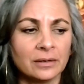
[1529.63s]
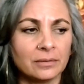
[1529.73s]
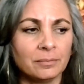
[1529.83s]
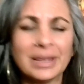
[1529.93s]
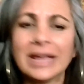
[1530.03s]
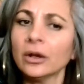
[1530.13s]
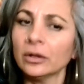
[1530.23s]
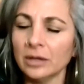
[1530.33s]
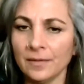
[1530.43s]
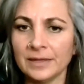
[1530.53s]
bail
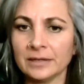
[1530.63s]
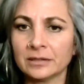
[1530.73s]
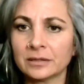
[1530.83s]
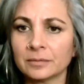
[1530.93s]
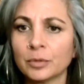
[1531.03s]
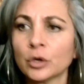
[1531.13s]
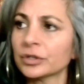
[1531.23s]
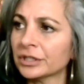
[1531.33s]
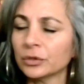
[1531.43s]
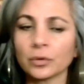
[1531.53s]
on this
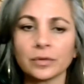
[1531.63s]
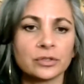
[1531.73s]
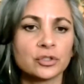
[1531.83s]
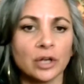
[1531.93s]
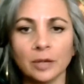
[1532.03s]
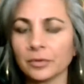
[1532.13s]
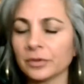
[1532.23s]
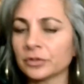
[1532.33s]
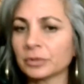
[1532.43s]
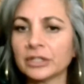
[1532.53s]
person or this job or
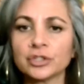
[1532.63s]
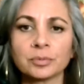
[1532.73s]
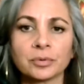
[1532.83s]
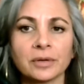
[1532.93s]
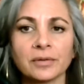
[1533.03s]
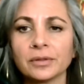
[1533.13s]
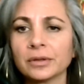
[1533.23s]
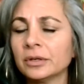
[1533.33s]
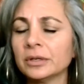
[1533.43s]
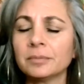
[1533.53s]
this relationship or whatever. I don't think
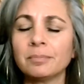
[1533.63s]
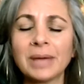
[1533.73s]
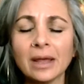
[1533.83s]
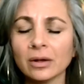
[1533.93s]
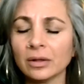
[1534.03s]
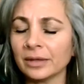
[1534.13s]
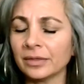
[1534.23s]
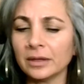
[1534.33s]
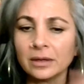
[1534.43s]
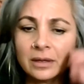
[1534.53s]
you need to bail. I
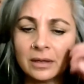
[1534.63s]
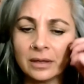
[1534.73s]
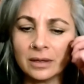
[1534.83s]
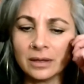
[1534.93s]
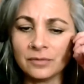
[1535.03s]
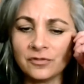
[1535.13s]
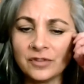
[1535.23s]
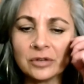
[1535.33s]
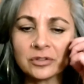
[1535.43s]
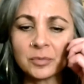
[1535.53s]
think it
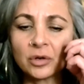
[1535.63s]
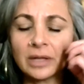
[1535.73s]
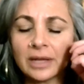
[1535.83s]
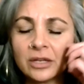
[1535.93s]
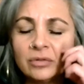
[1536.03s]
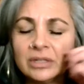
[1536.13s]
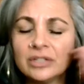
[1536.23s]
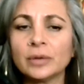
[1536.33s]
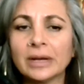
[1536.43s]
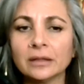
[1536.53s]
feels more like you need
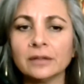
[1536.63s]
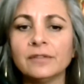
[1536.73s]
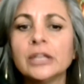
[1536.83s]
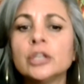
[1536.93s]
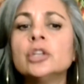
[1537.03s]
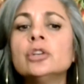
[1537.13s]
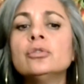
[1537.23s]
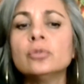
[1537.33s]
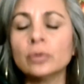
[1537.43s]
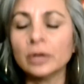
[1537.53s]
to elevate
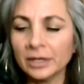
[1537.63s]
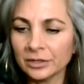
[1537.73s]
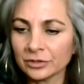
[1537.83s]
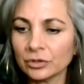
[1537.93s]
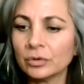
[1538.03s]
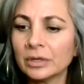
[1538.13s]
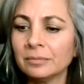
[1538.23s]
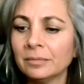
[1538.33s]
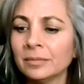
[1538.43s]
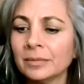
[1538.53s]
you so you
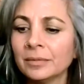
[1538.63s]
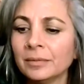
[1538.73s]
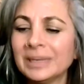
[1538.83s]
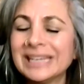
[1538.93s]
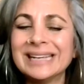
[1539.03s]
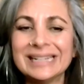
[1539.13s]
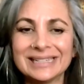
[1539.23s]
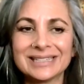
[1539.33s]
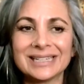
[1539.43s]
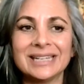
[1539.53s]
can be in
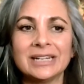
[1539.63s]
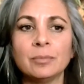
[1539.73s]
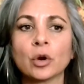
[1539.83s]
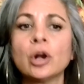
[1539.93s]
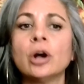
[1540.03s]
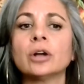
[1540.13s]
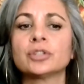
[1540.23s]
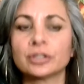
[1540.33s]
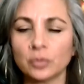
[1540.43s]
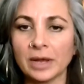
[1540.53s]
it in a more
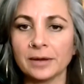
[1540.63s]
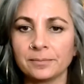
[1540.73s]
conscious way.